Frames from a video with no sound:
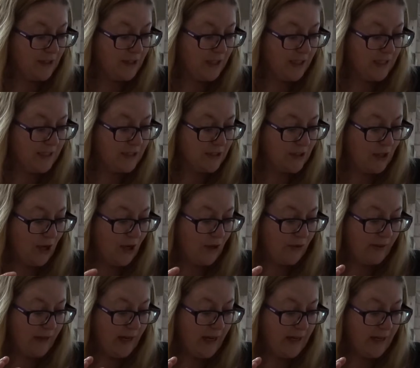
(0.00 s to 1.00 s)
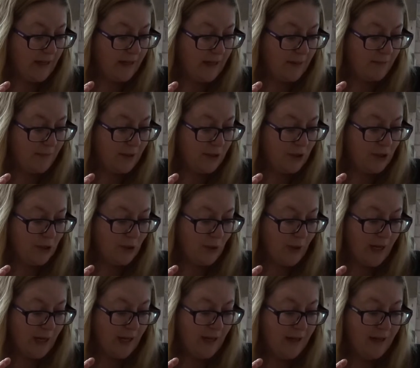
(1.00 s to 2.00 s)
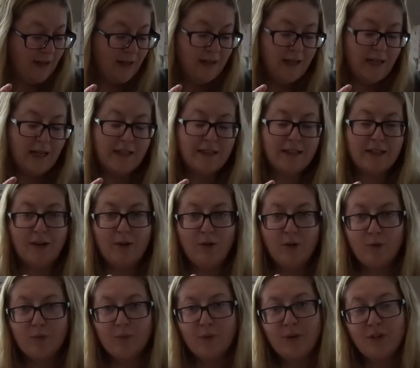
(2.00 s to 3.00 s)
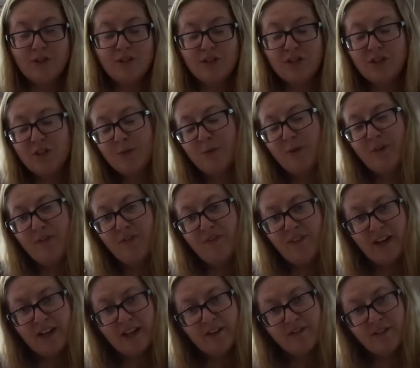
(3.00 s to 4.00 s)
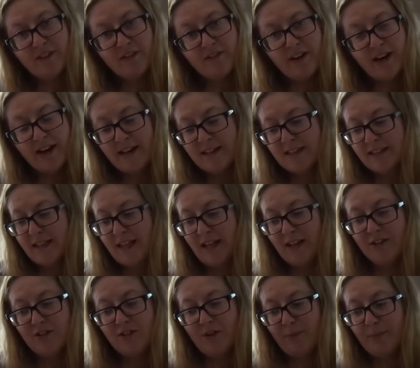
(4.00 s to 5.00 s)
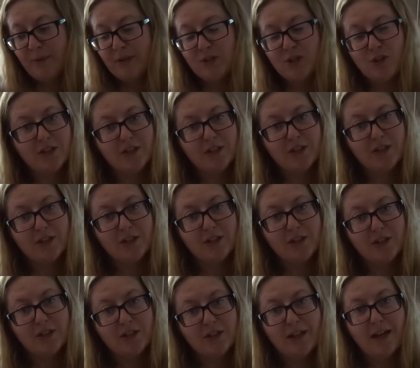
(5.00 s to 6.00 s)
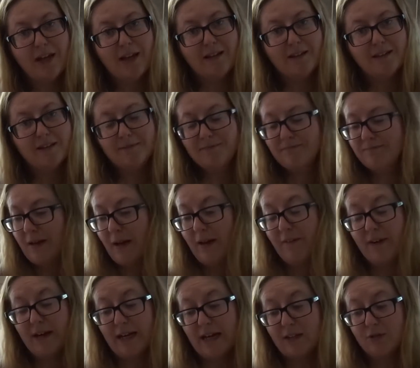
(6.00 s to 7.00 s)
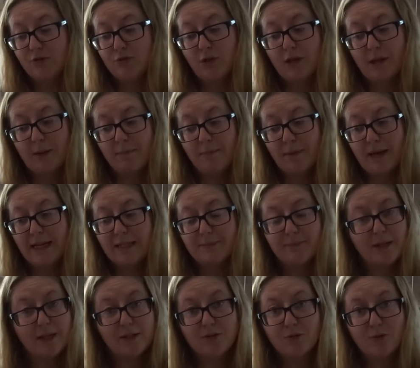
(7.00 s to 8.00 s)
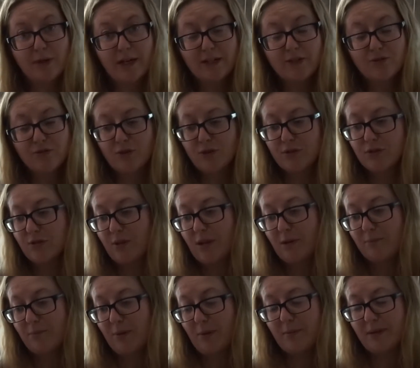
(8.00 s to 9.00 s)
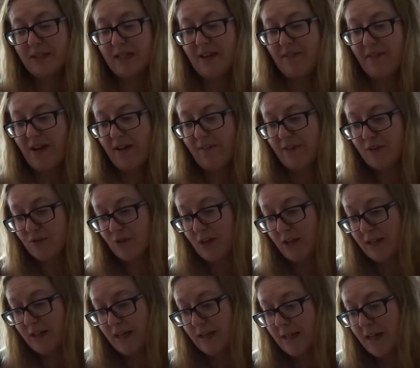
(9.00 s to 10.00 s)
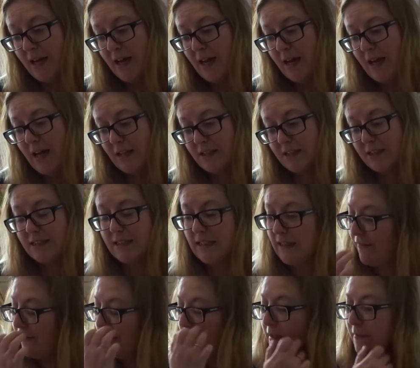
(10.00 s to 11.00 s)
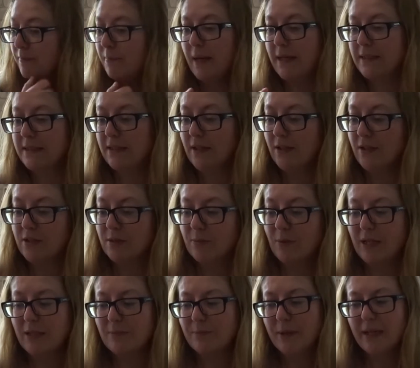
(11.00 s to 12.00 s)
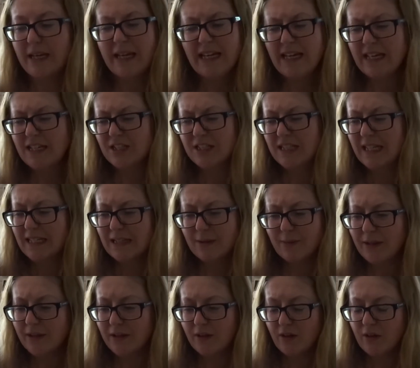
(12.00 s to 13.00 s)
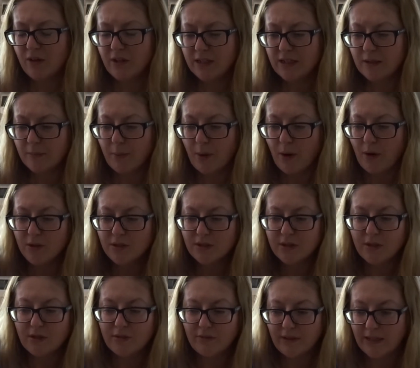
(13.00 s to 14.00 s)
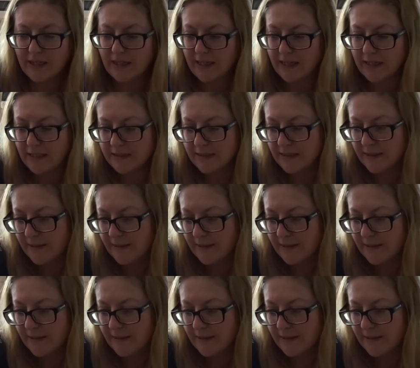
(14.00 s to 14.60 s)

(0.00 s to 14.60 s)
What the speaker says: chilies start green. They're mature, in their own words, to a fiery red. I'll not be touching that. If I get drunk, I might, but I don't get drunk, so I'll probably never ever try that. I'll just see if I can pass it on to someone else. But again, I just like the way they look in a pot. They look really nice.